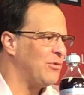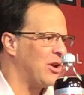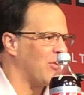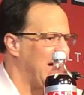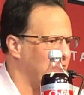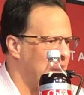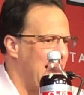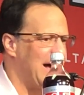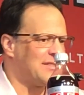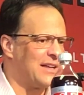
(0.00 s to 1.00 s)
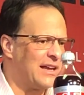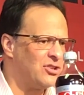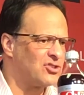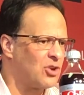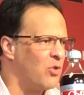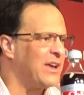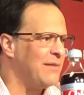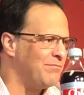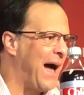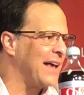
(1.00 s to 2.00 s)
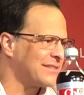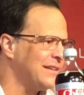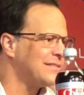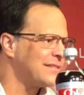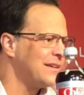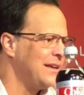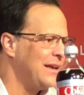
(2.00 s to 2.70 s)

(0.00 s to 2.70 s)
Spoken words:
We don't have guys that can just go get baskets.